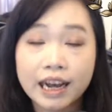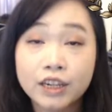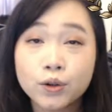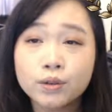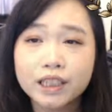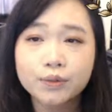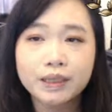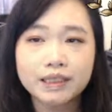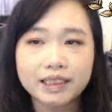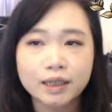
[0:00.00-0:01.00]
I'd only
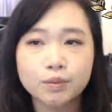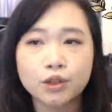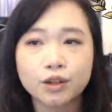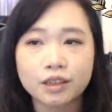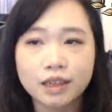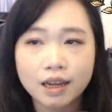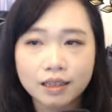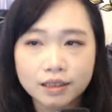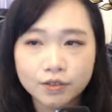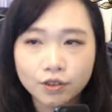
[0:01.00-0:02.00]
redeem your
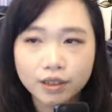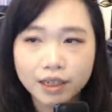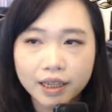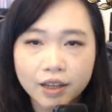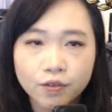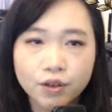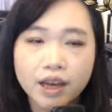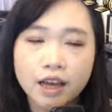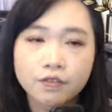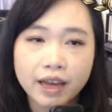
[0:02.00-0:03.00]
arcanas for it if you
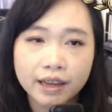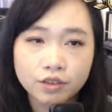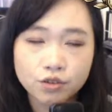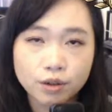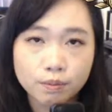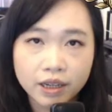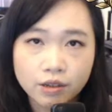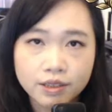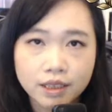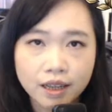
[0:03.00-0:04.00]
have extra
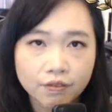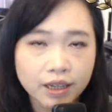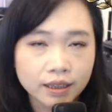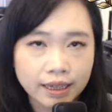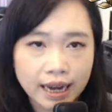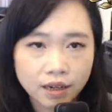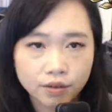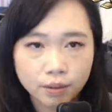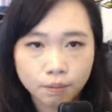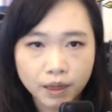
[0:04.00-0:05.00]
medals left at the end
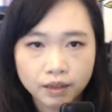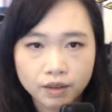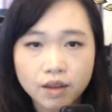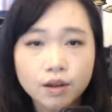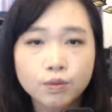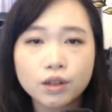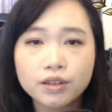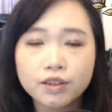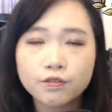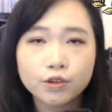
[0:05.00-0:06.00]
of the month. We're
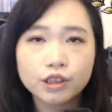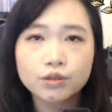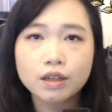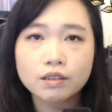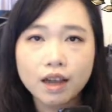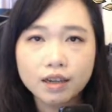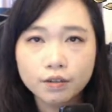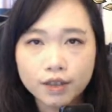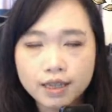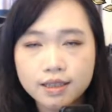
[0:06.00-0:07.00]
looking forward to a lot
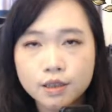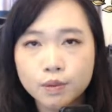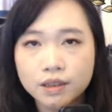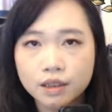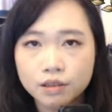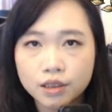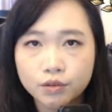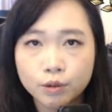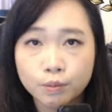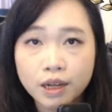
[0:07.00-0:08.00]
of things this month,
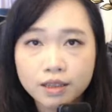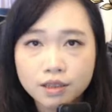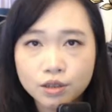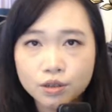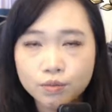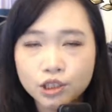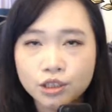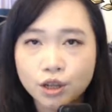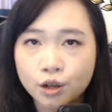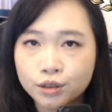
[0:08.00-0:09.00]
including Rapunzel, which
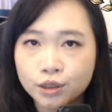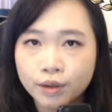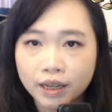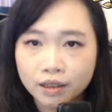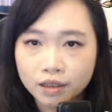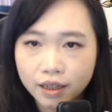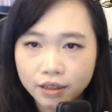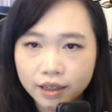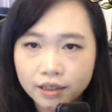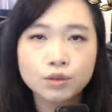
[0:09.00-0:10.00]
is also a
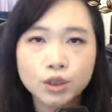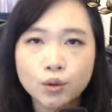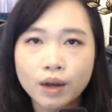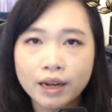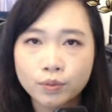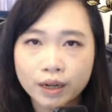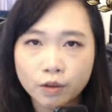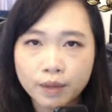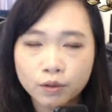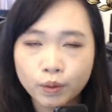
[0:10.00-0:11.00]
cleric, so I'd
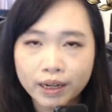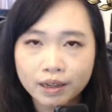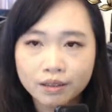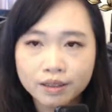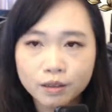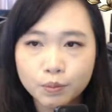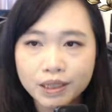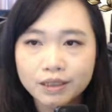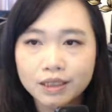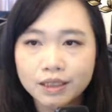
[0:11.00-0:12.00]
recommend waiting a little
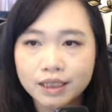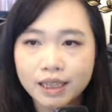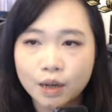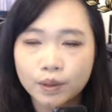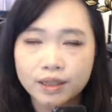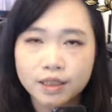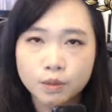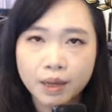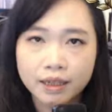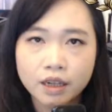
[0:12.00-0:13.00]
bit to see how we can
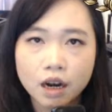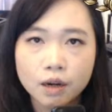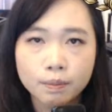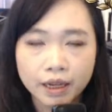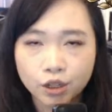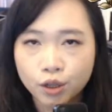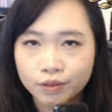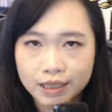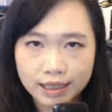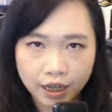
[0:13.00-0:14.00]
spend our Medal
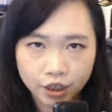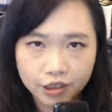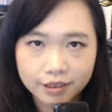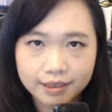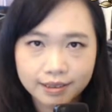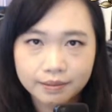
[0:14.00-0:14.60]
of Desires.